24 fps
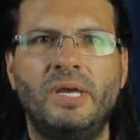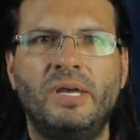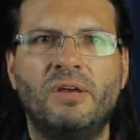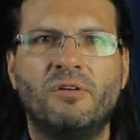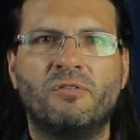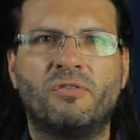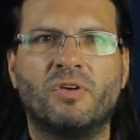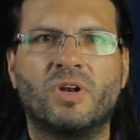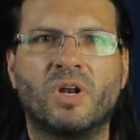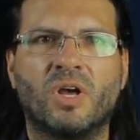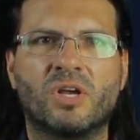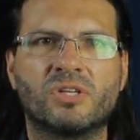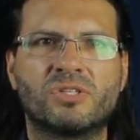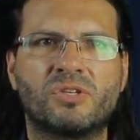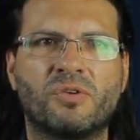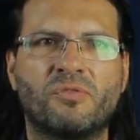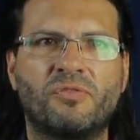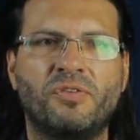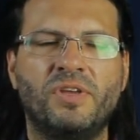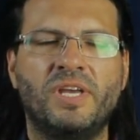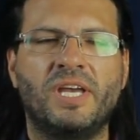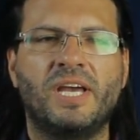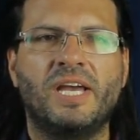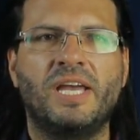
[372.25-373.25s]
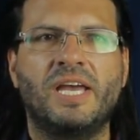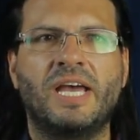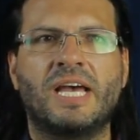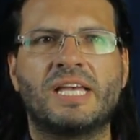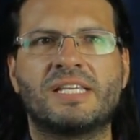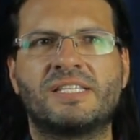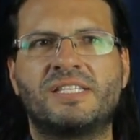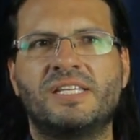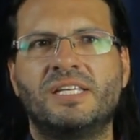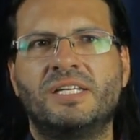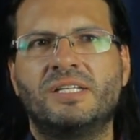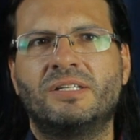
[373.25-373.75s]
Philosophy
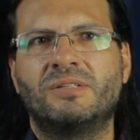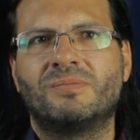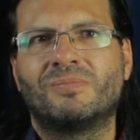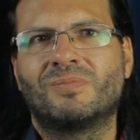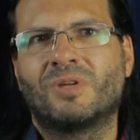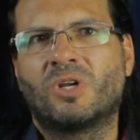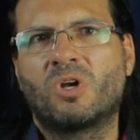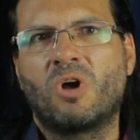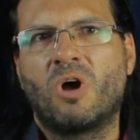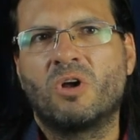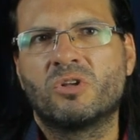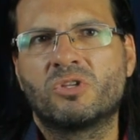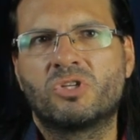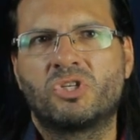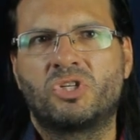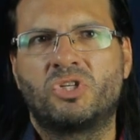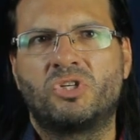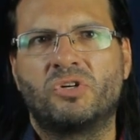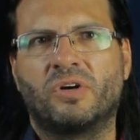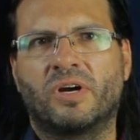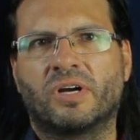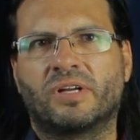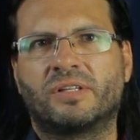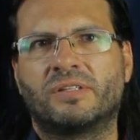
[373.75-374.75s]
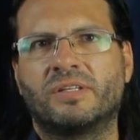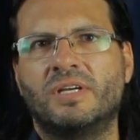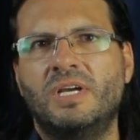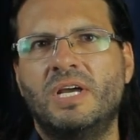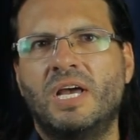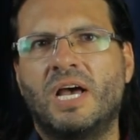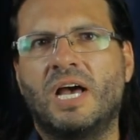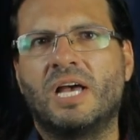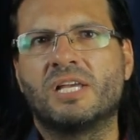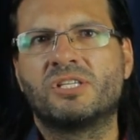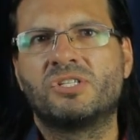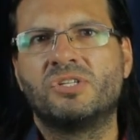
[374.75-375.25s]
as in construct,
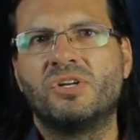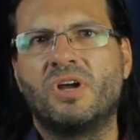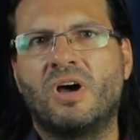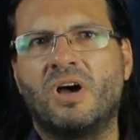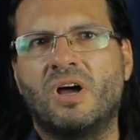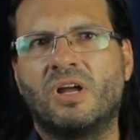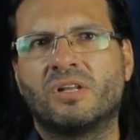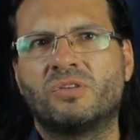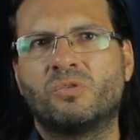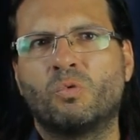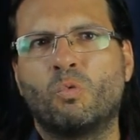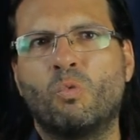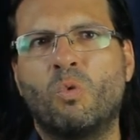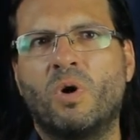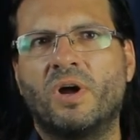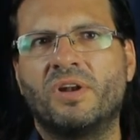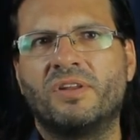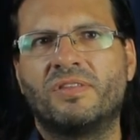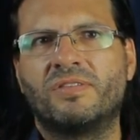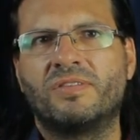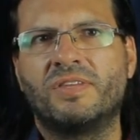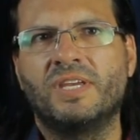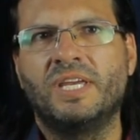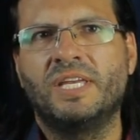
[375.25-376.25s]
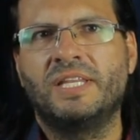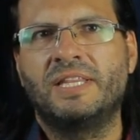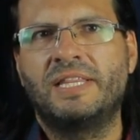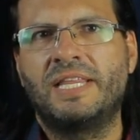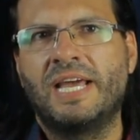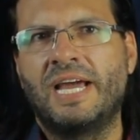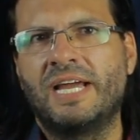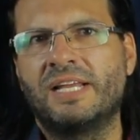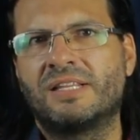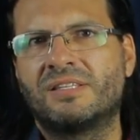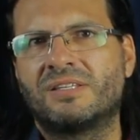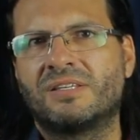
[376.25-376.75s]
as not one thing
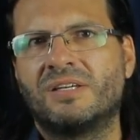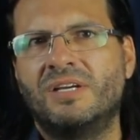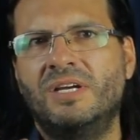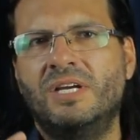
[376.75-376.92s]
that